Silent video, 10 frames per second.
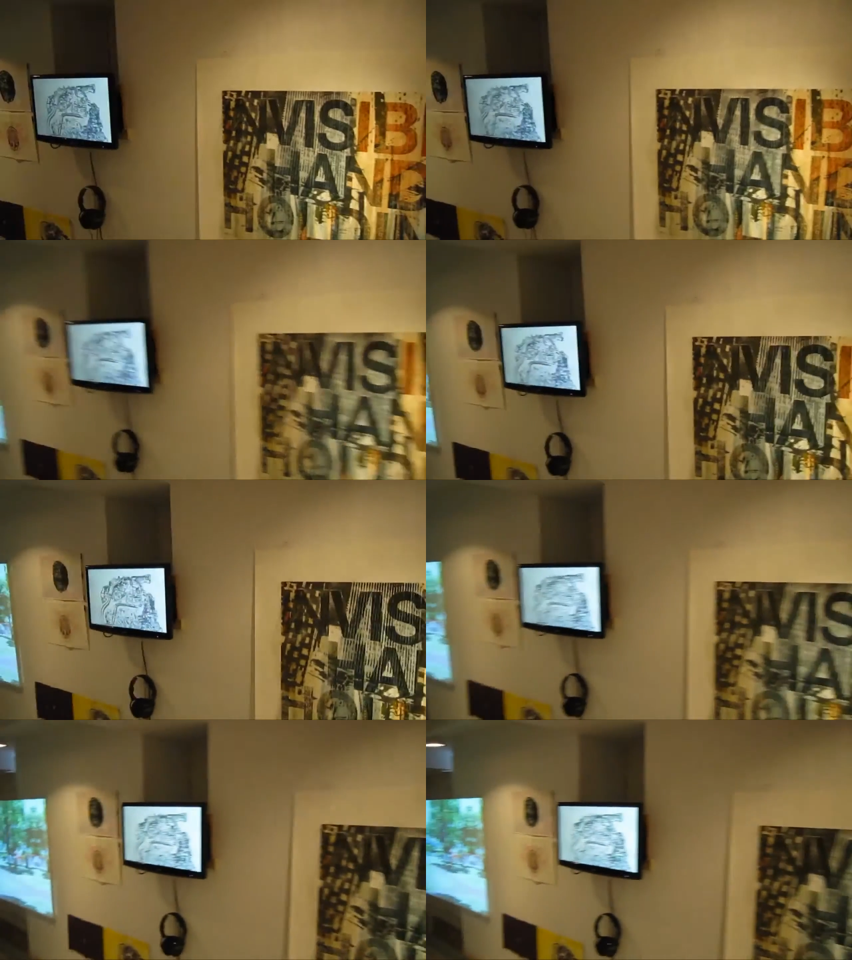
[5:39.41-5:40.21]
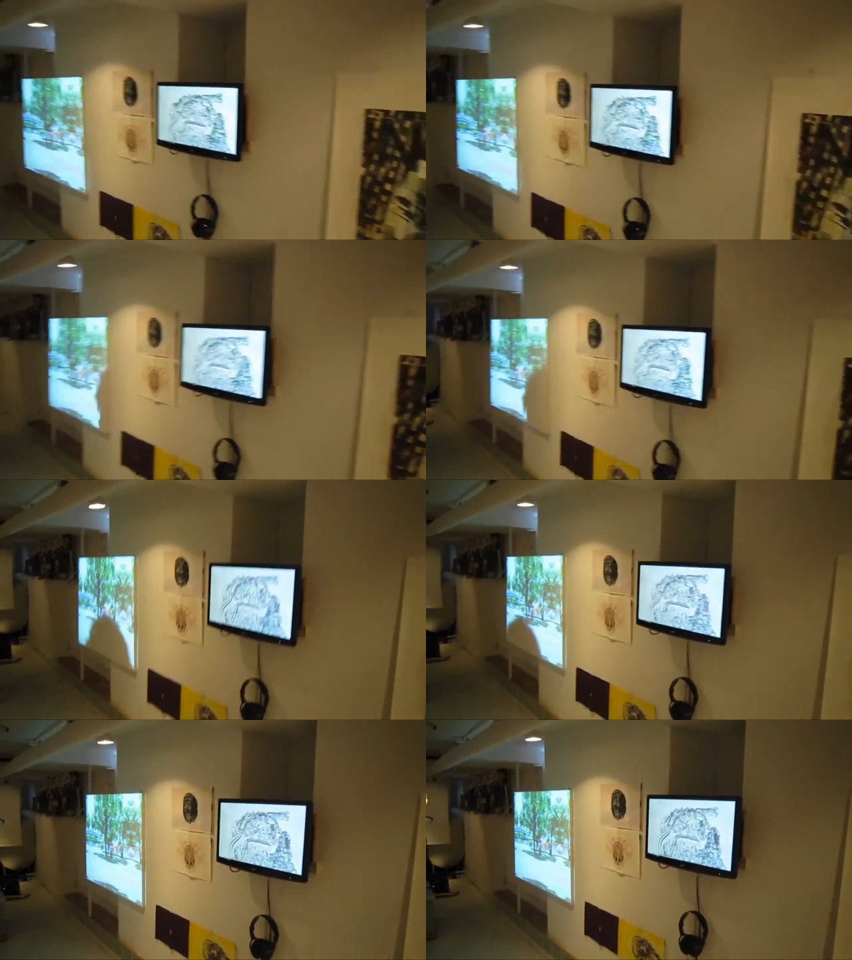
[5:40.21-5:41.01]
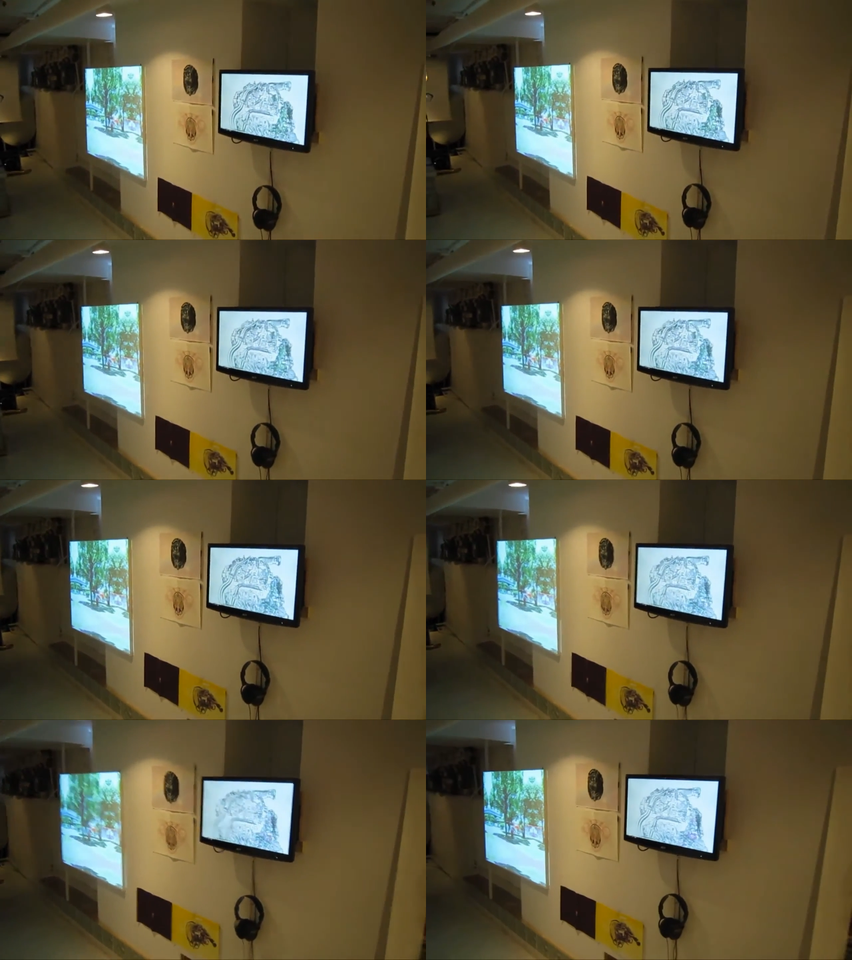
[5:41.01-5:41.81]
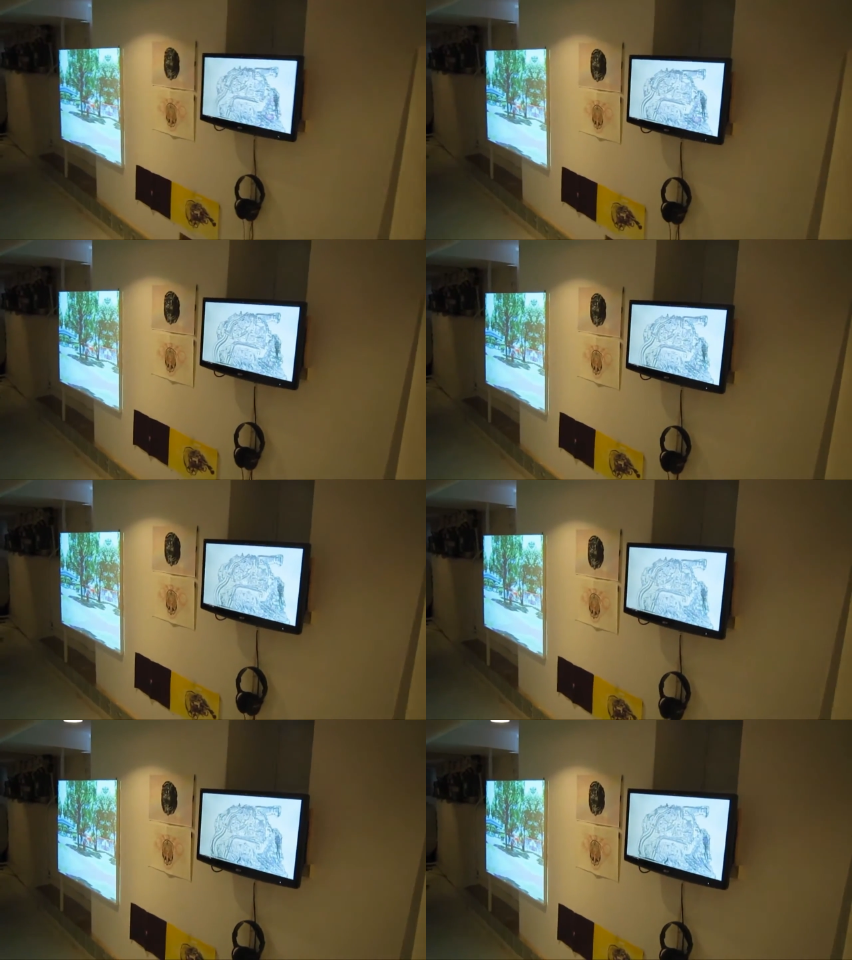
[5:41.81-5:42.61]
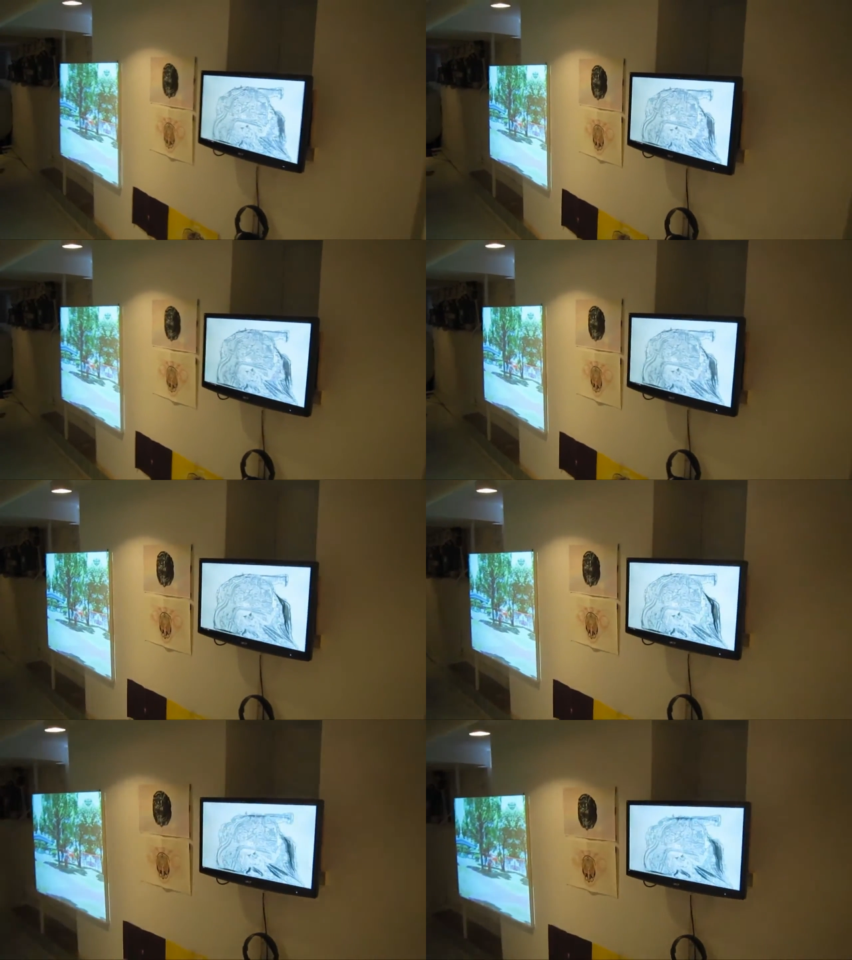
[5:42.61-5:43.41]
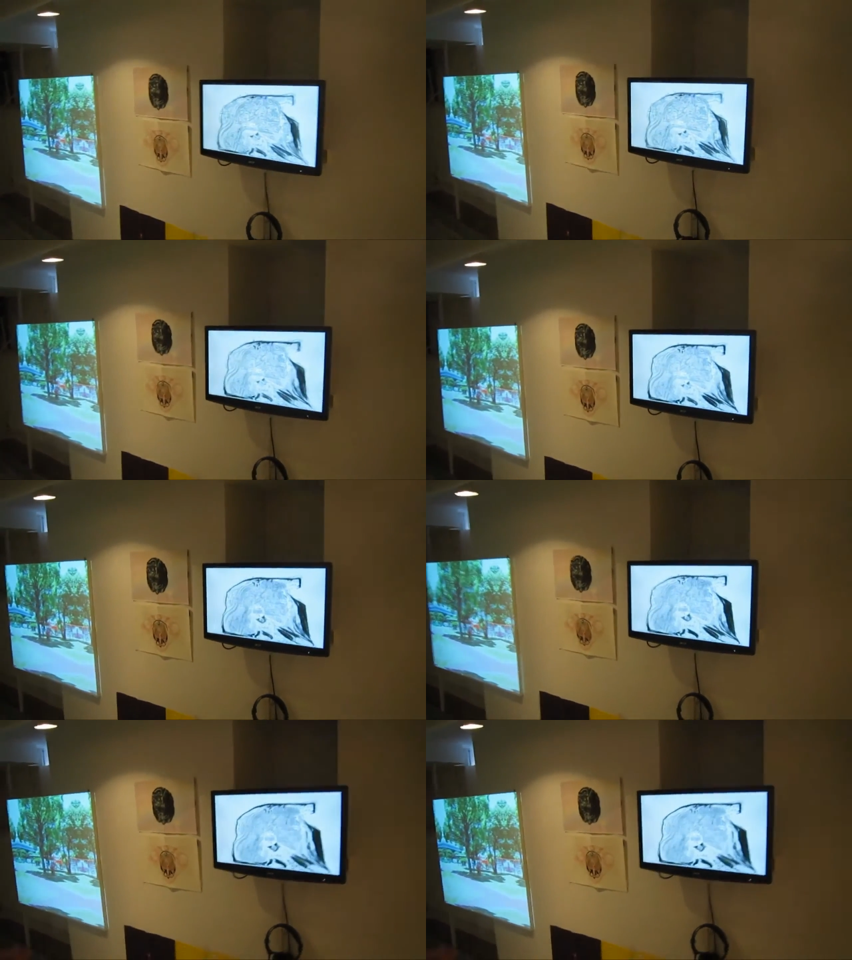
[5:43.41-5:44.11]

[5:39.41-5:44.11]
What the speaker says: [unreadable: no face in view]